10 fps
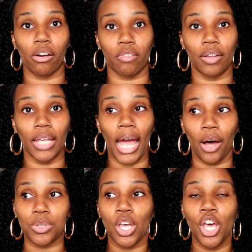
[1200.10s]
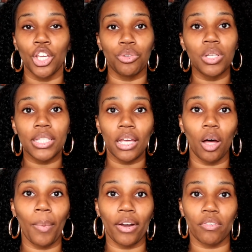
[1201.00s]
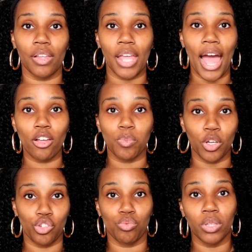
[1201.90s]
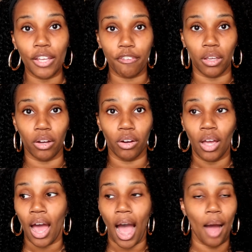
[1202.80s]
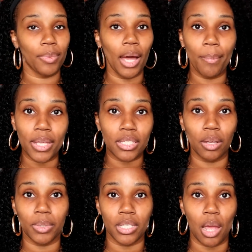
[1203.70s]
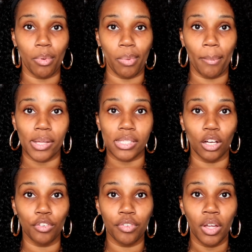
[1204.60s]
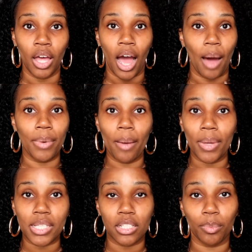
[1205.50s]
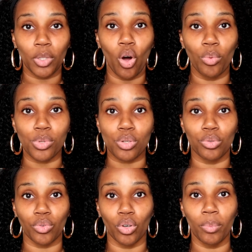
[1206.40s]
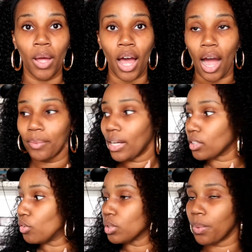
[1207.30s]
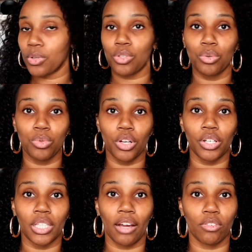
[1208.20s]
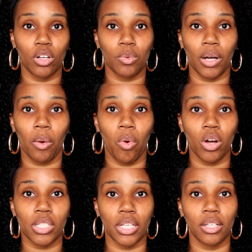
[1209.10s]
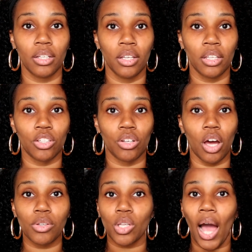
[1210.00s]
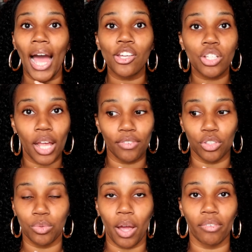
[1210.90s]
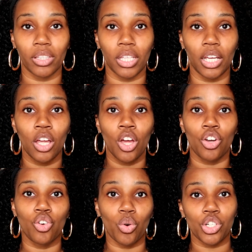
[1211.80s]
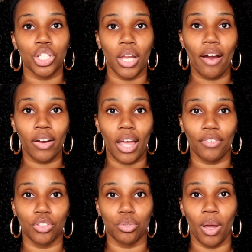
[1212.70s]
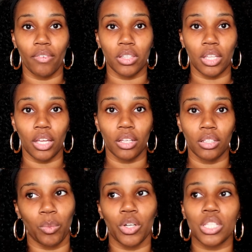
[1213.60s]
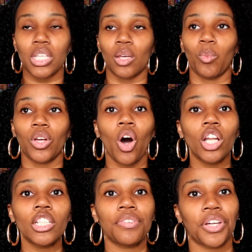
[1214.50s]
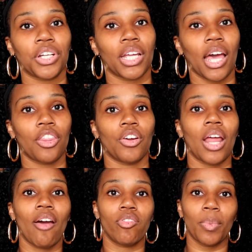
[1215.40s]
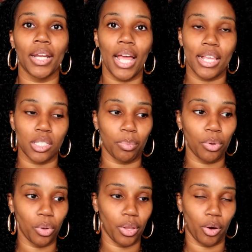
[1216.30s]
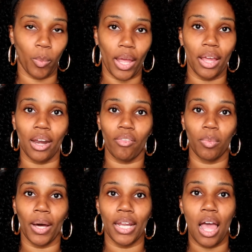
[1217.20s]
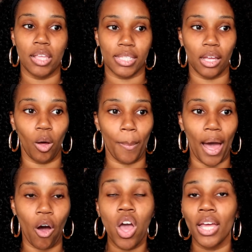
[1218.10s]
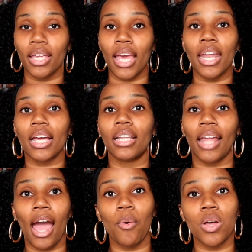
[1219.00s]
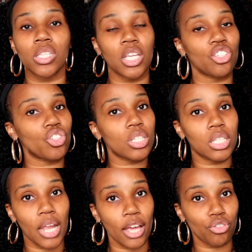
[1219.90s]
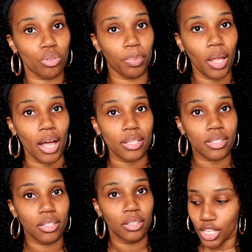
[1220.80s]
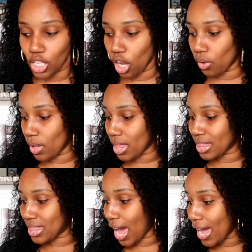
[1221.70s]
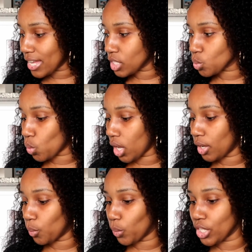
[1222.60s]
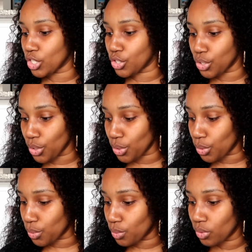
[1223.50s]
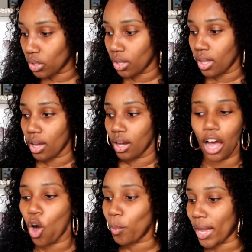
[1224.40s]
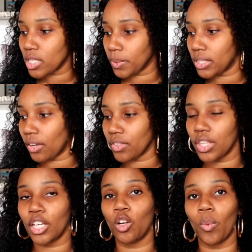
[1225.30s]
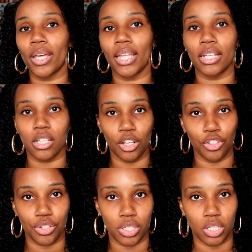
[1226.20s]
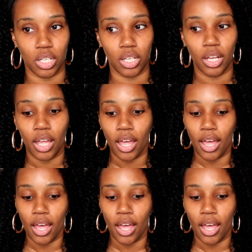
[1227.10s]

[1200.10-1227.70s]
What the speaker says: out around the house. You need to help out around the house because you live here. I'm not messing up the table by myself. I'm not messing up the homeschool room. I'm not the only person who dirtied that rug when I walked in, you know? So I shouldn't have to do everything, nor should Eric have to do everything. We're a team. We all live here together, and everybody has to pull their weight and everybody has to help out. Getting allowance is just an extra plus. So that is what we do. I hope I explained everything in a way that is understood,